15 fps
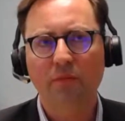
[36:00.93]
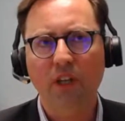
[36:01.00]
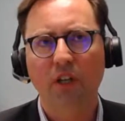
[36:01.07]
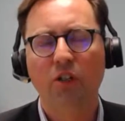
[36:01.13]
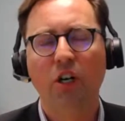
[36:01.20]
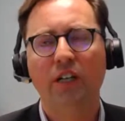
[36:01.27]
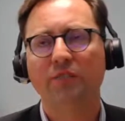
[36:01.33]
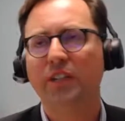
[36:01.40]

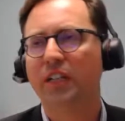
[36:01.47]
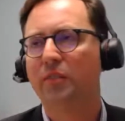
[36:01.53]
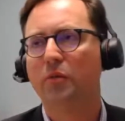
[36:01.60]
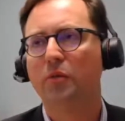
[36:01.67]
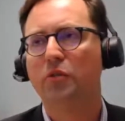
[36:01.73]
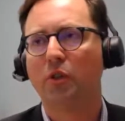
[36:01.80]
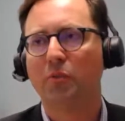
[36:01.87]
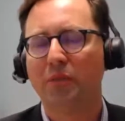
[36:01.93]
not every
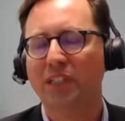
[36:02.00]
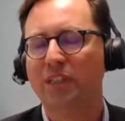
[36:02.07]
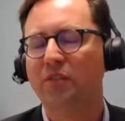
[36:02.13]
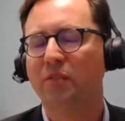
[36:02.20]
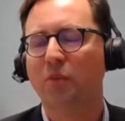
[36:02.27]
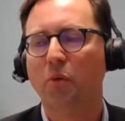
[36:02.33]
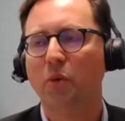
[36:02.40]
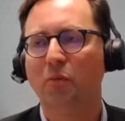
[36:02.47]
sort of piece of
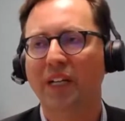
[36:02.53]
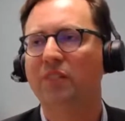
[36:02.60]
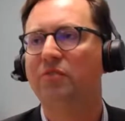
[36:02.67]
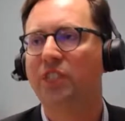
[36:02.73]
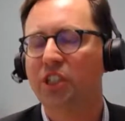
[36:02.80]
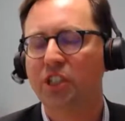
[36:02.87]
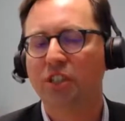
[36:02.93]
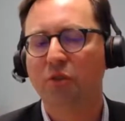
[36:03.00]
it would be
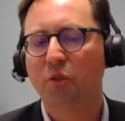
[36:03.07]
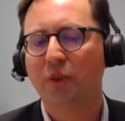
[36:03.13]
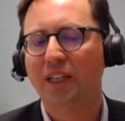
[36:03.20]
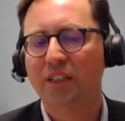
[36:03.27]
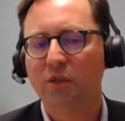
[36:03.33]
envisioned when this